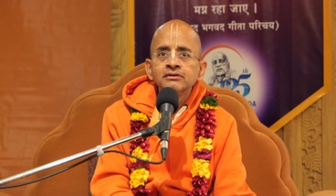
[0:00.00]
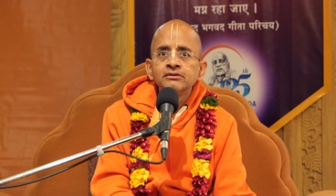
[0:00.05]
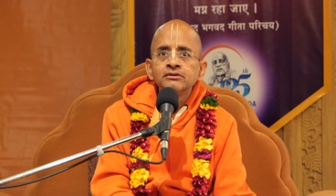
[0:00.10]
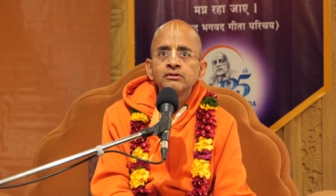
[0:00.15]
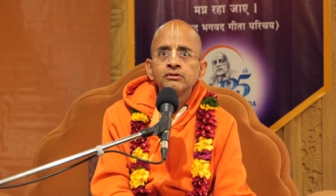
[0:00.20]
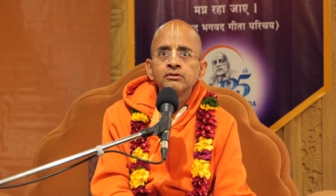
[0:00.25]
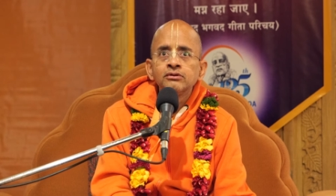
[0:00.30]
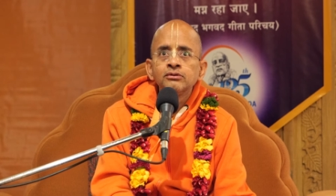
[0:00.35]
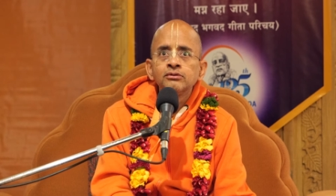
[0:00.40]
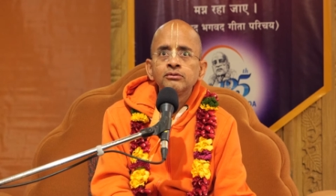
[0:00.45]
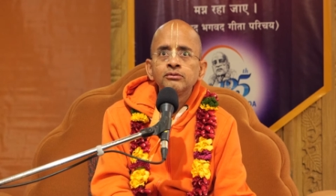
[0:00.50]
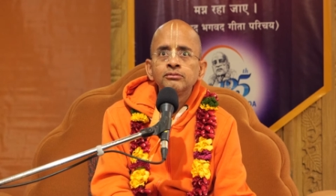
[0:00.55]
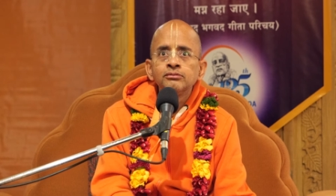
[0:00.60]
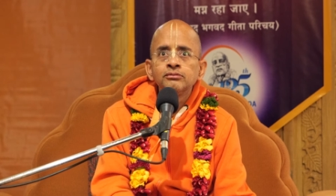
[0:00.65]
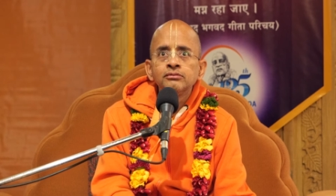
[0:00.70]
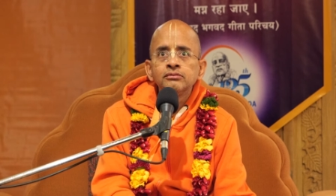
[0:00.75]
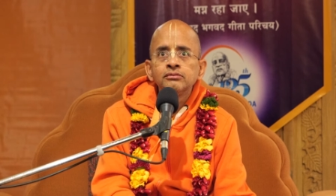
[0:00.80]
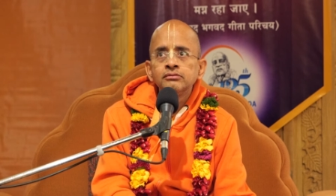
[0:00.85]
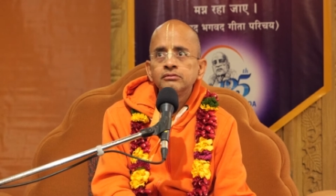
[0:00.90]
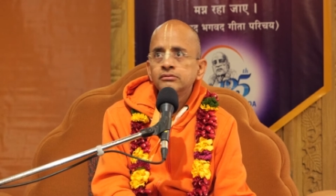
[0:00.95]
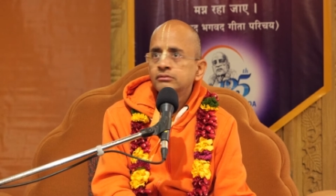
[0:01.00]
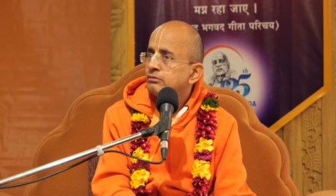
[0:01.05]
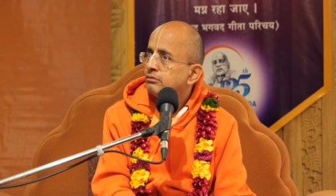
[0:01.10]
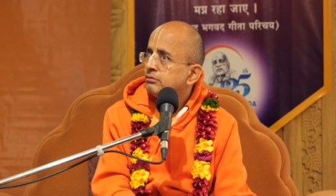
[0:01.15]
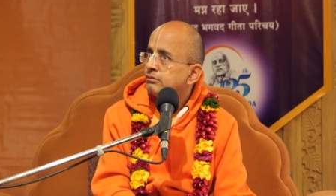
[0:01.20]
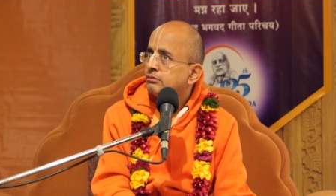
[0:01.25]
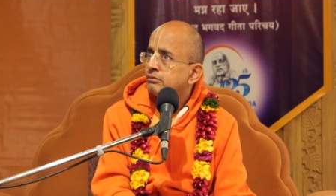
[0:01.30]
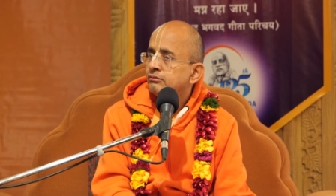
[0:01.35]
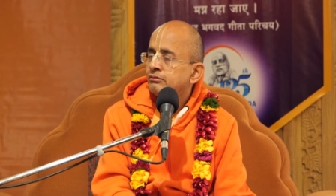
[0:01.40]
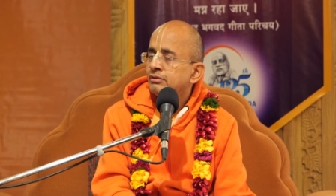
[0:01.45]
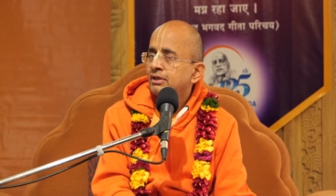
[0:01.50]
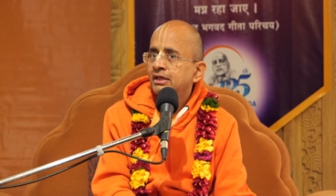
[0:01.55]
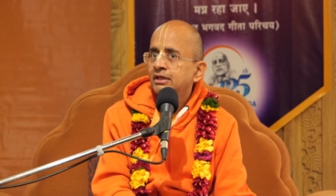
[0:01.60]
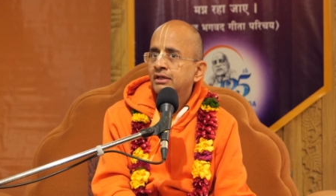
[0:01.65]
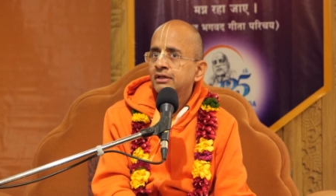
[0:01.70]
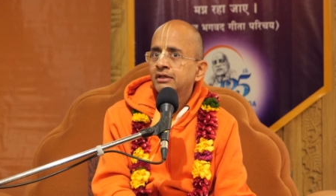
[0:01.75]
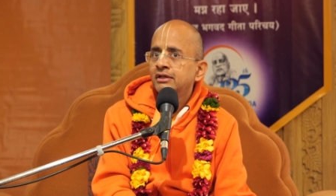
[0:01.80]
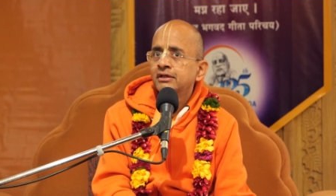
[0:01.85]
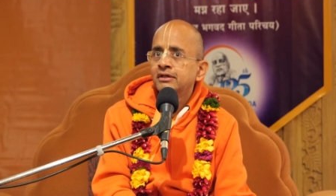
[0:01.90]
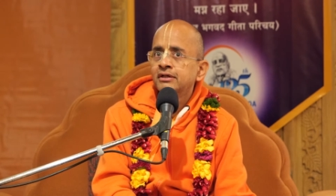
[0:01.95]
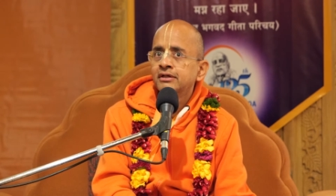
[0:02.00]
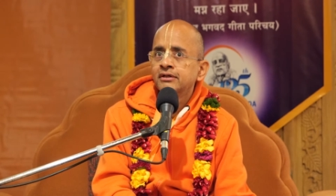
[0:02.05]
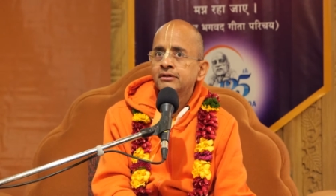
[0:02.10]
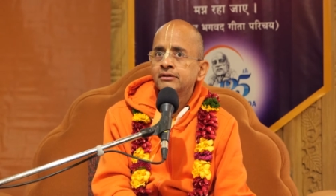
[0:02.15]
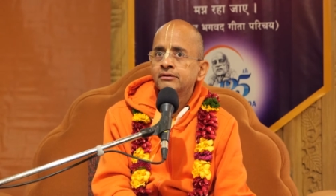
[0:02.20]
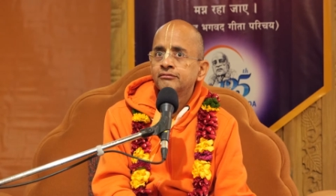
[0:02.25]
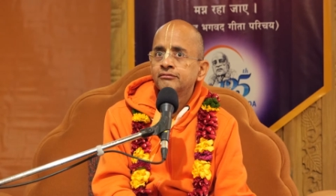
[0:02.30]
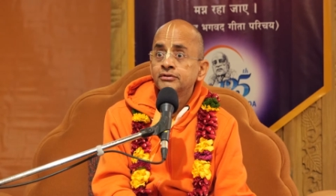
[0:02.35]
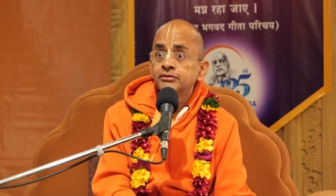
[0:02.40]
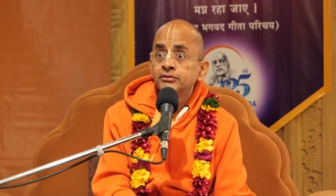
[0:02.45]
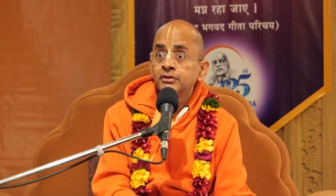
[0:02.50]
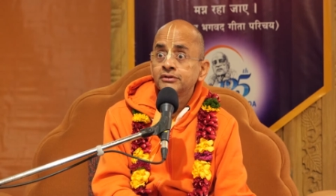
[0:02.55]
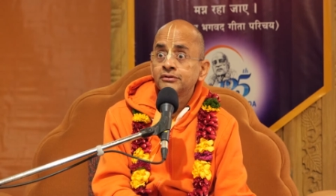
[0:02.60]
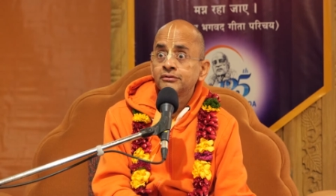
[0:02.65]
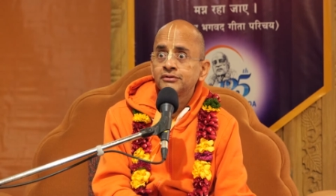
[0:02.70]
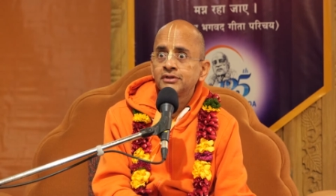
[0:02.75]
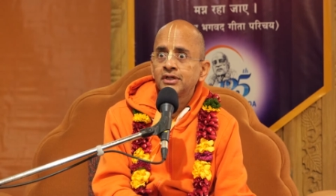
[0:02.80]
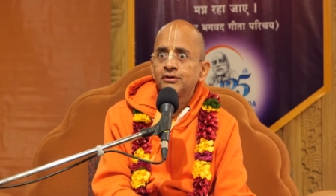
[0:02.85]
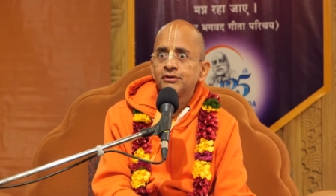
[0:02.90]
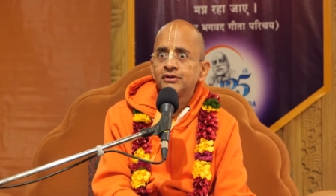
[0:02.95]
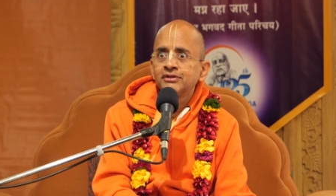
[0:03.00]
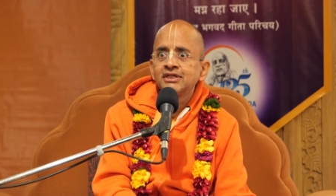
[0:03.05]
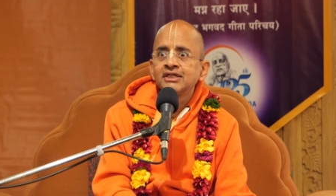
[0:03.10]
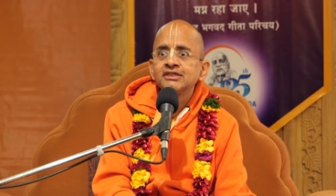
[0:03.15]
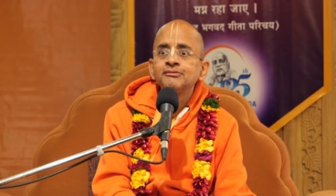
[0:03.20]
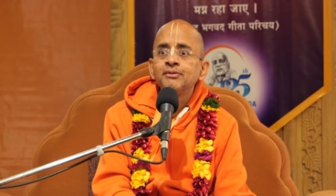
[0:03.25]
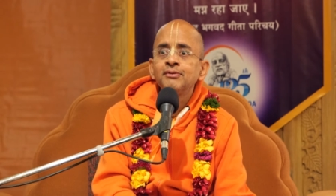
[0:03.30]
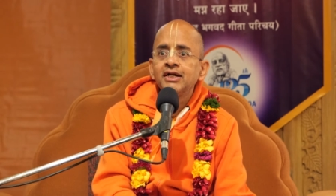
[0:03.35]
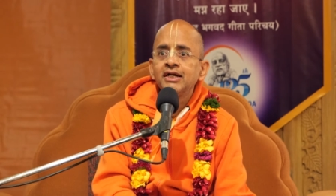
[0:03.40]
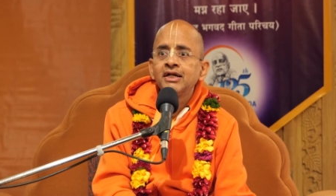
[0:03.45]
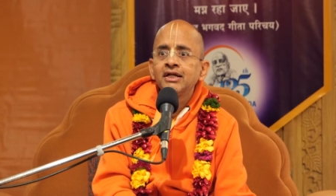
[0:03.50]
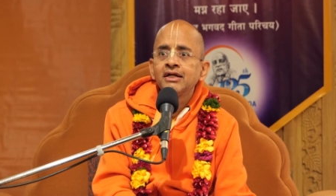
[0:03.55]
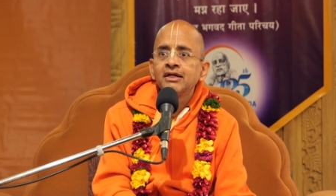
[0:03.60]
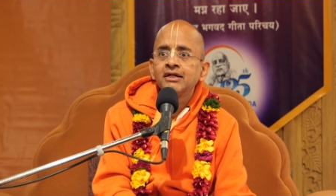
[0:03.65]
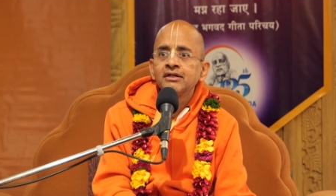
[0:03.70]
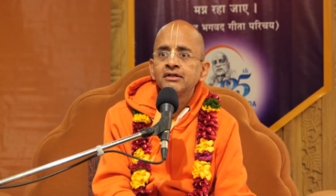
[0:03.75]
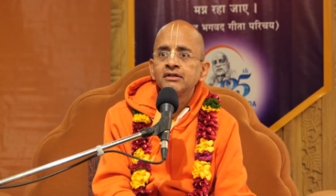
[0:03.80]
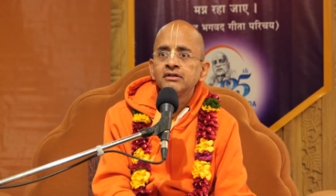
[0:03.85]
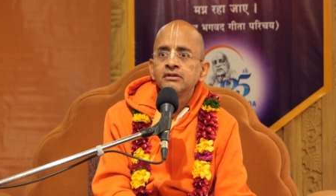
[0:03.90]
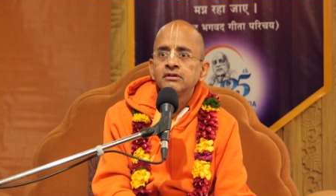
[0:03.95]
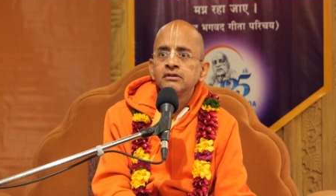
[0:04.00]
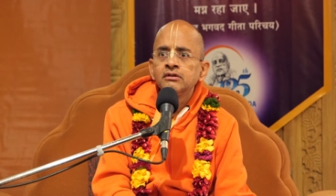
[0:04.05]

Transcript: So when Vishwanath Thakur is explaining,